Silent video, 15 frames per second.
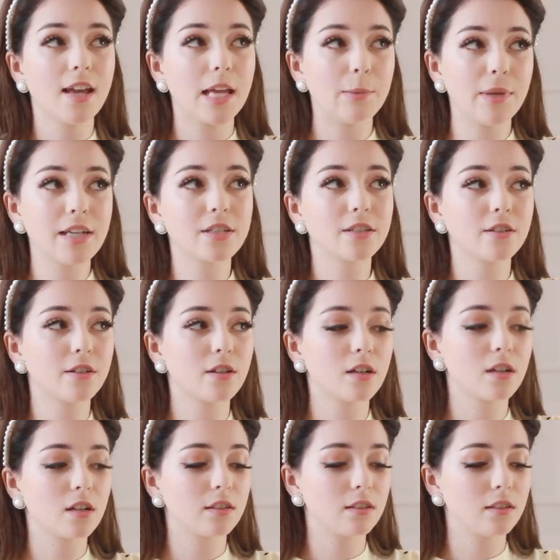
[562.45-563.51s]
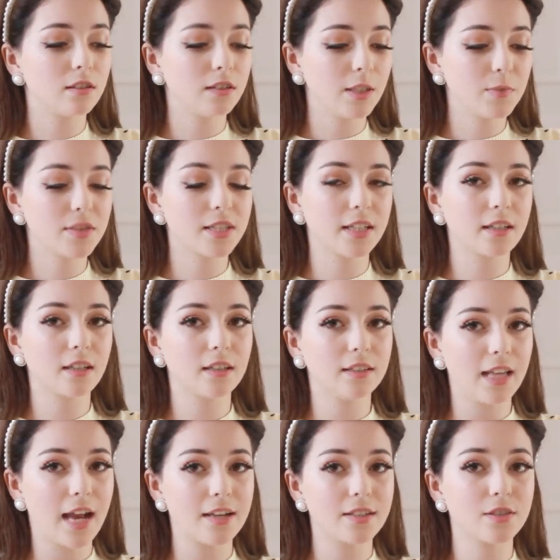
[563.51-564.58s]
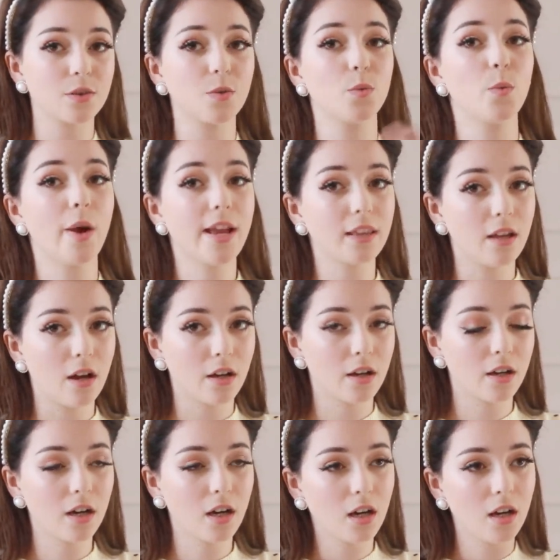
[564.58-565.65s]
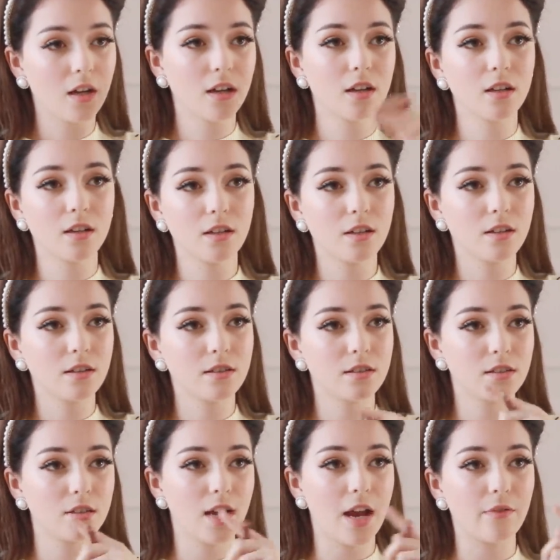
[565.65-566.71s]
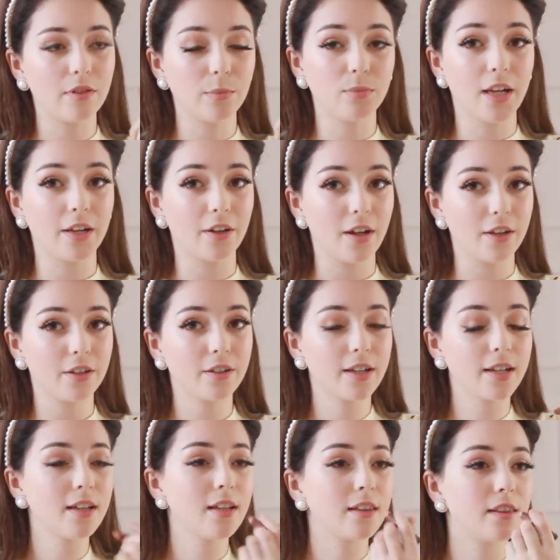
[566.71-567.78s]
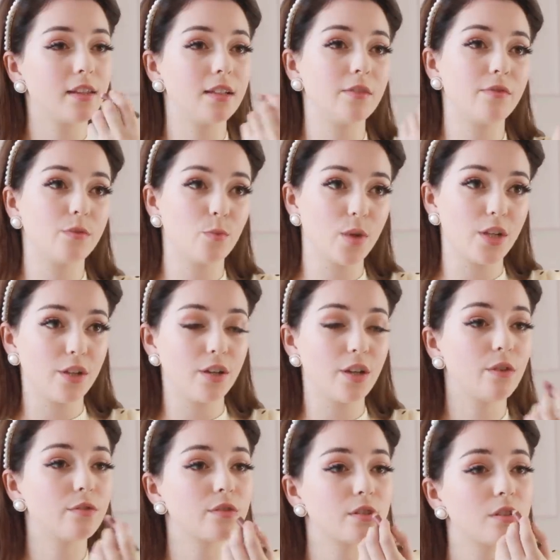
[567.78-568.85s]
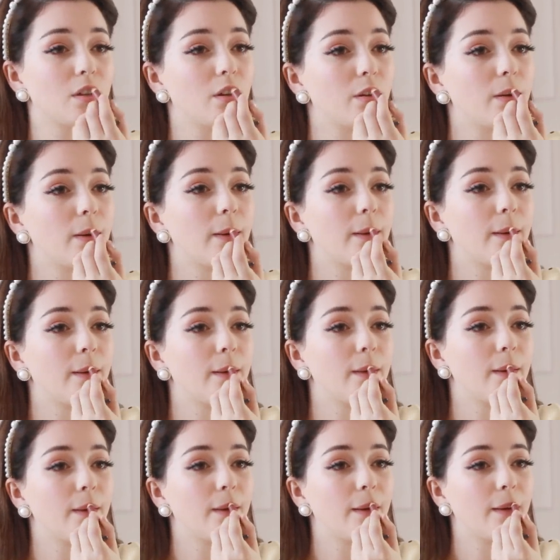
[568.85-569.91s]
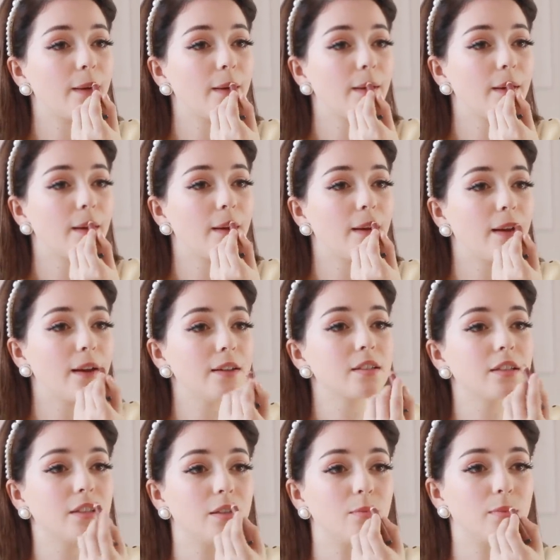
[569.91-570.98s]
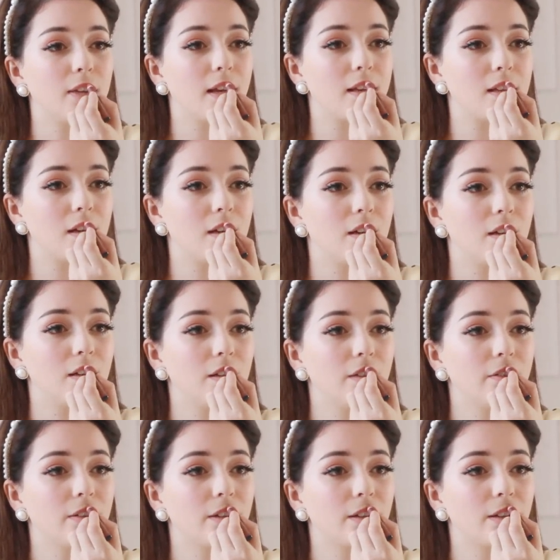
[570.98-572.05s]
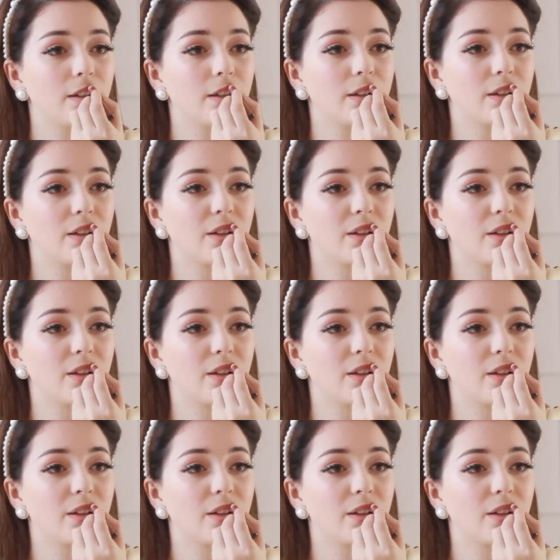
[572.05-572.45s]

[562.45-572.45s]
it makes your lipstick last way longer to have lip liner under it than when you don't. So I'm just gonna apply that all over.